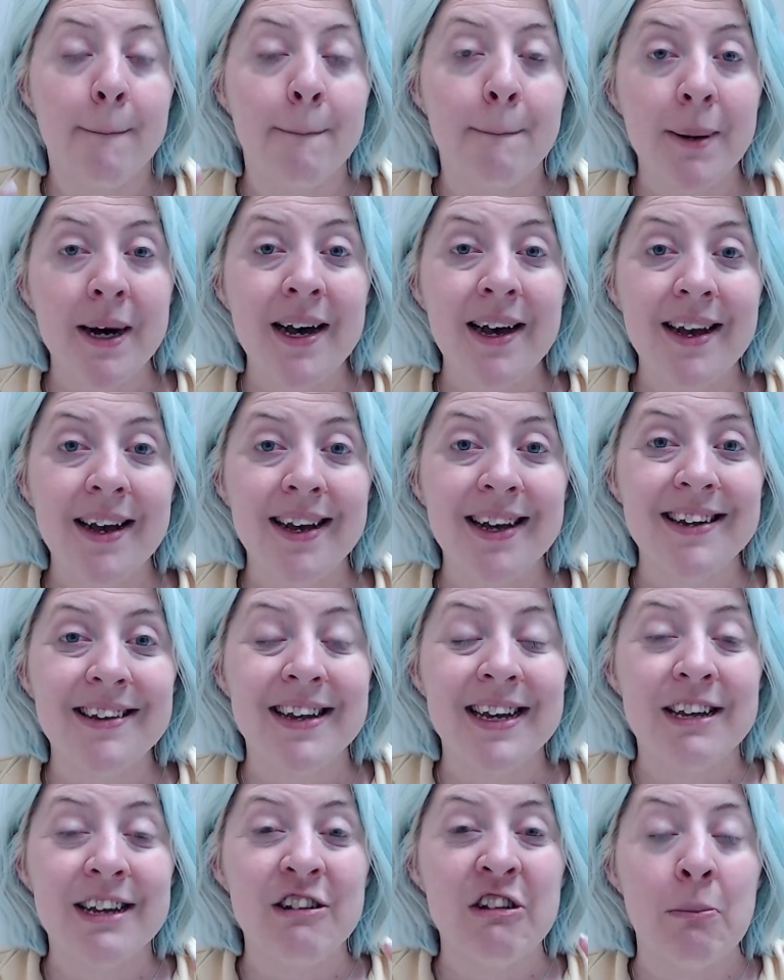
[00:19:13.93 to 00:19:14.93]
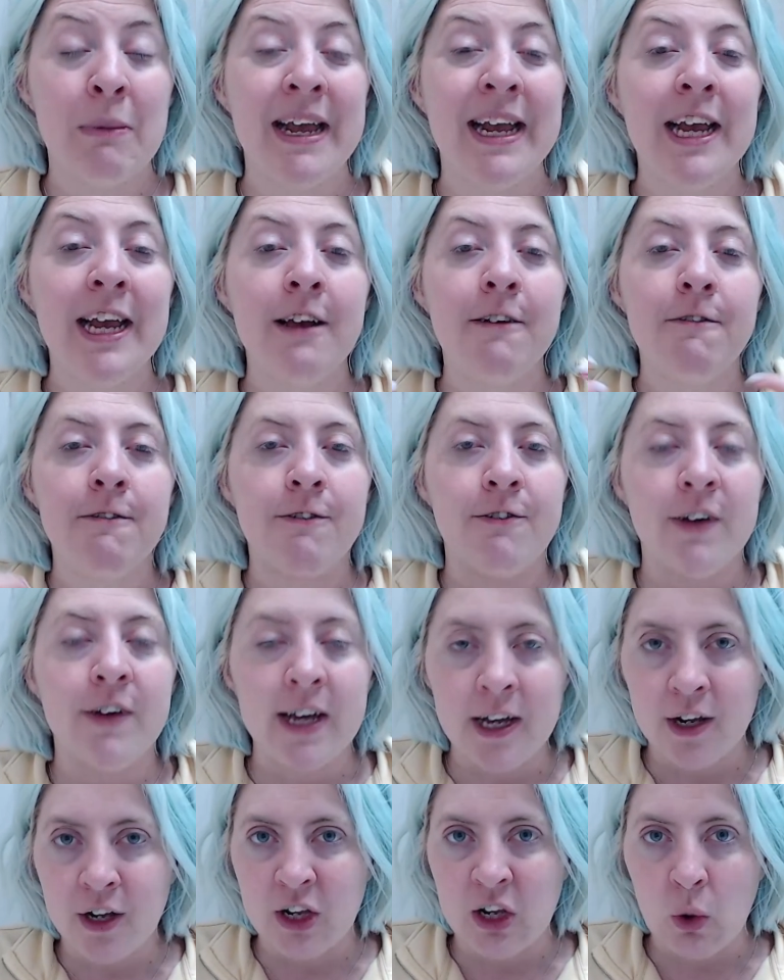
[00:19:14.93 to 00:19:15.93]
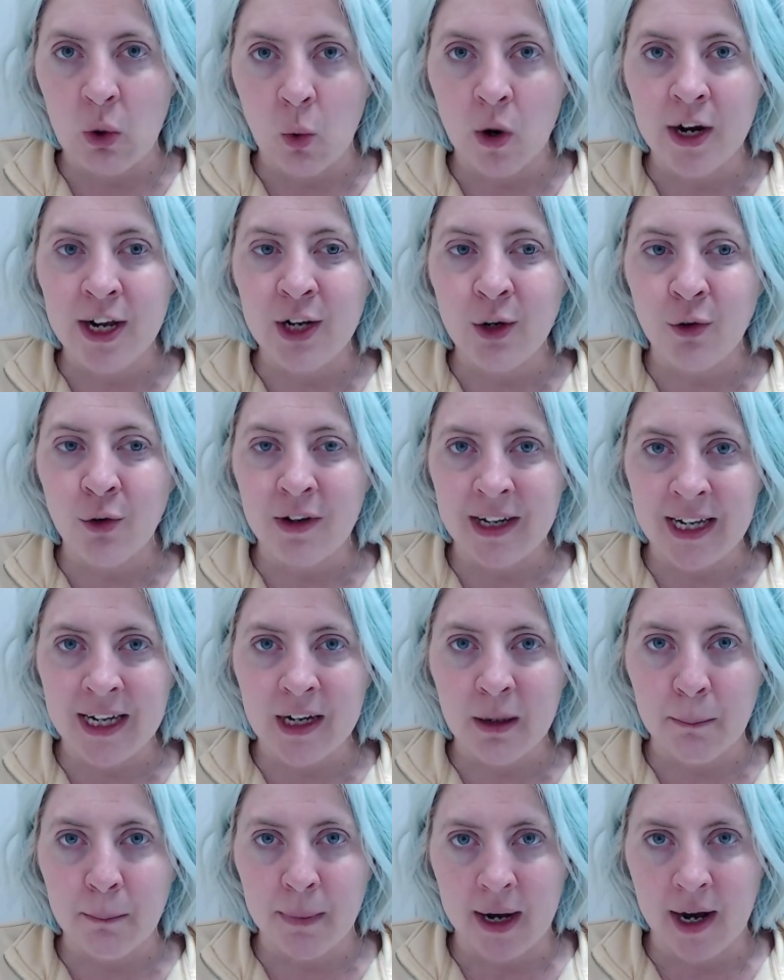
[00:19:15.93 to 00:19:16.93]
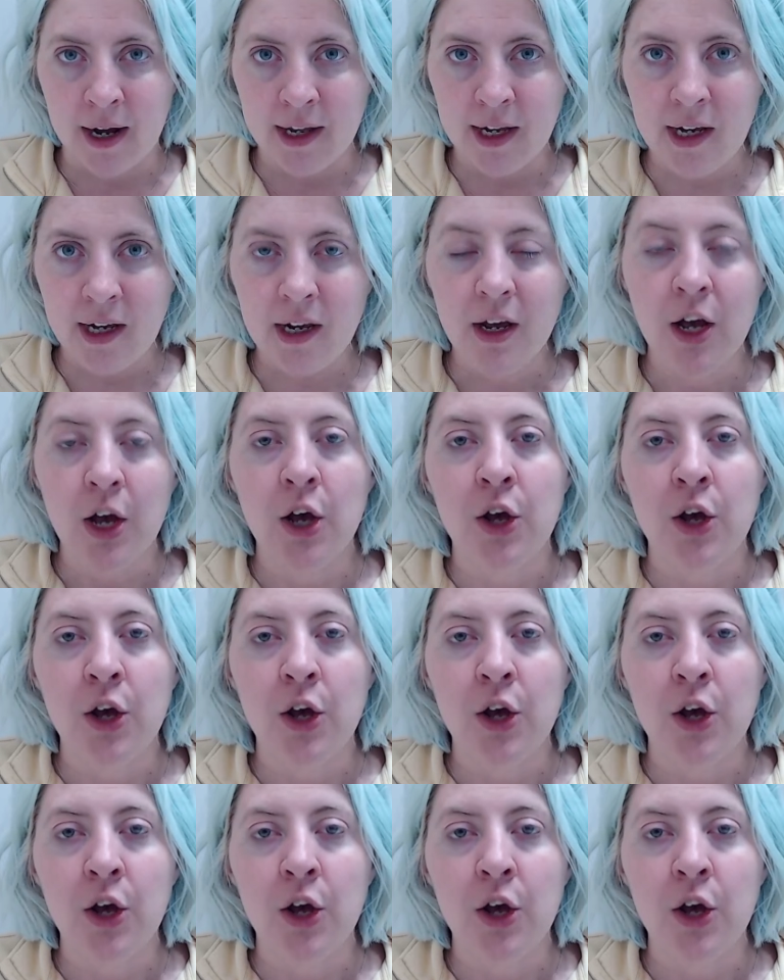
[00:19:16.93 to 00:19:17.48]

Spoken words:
but to make it fit your unique body,